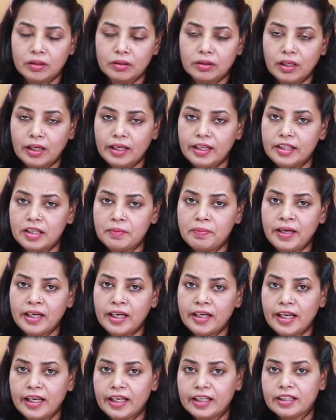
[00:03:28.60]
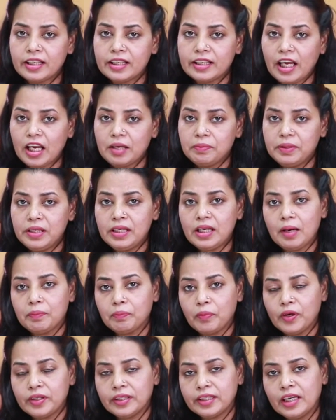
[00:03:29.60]
The independent director can be
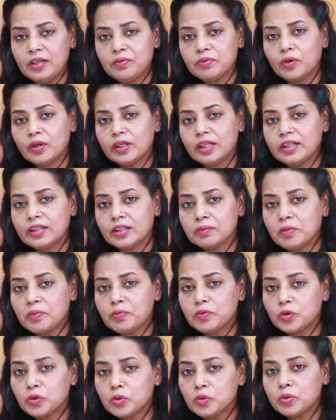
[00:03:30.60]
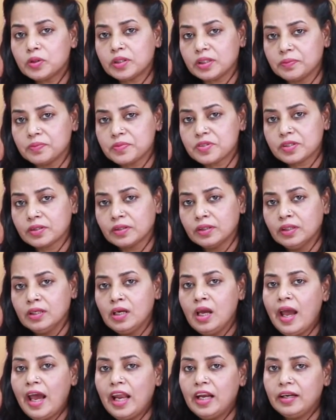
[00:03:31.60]
appointed for a term of 2 terms,
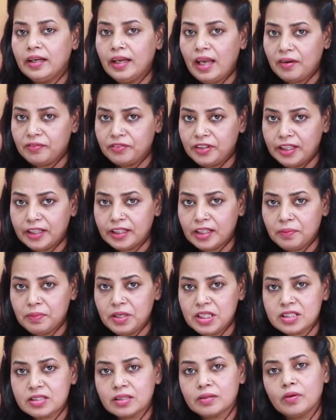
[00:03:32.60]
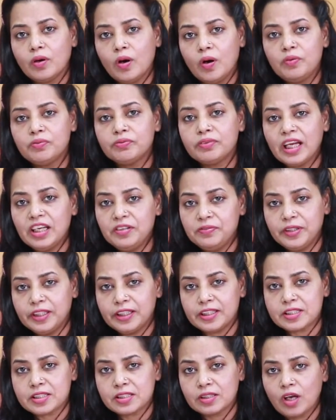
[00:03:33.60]
and every term is of 5
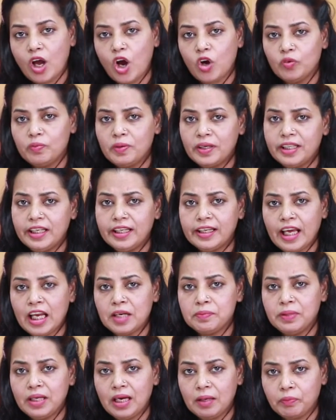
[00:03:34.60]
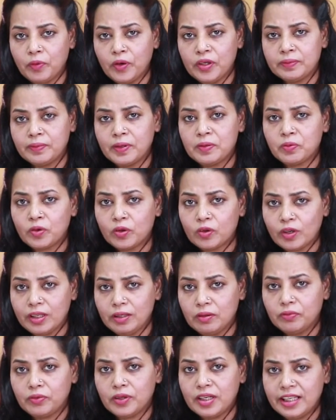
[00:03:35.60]
years. However, he can be appointed
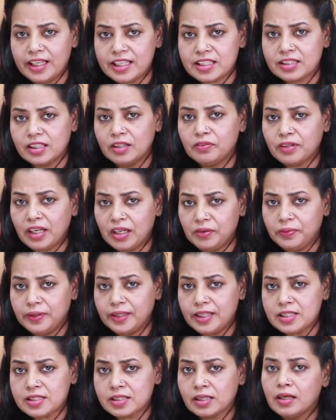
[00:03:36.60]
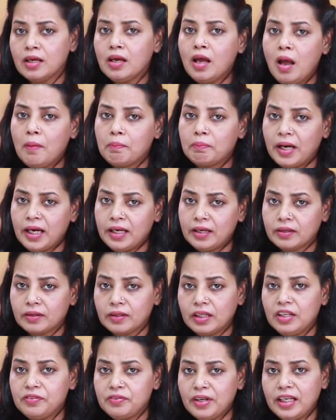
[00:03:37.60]
for less than 5 years, but
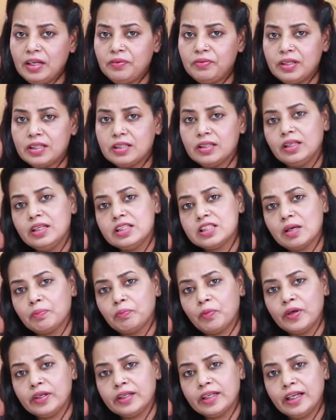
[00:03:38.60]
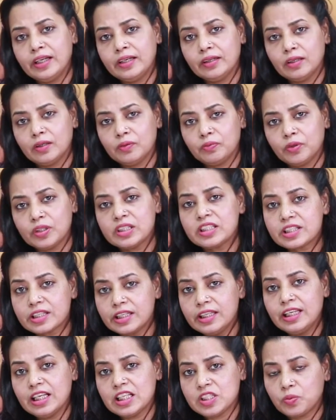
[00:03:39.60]
even if he is appointed for
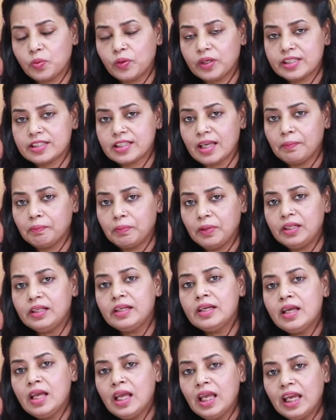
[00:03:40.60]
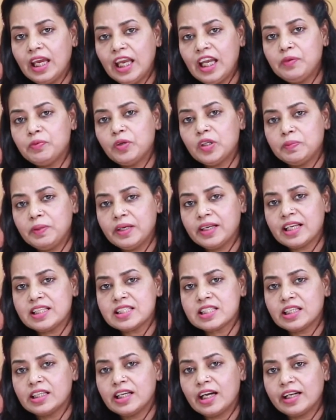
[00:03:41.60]
3 years, for example, it would be
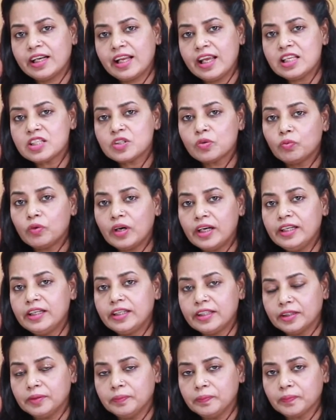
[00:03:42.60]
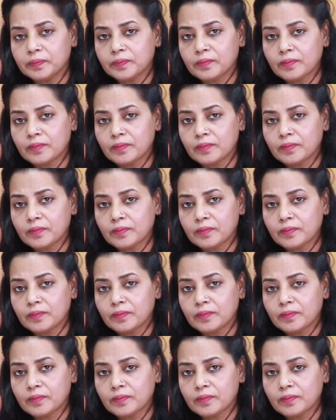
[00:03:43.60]
considered as 1 term.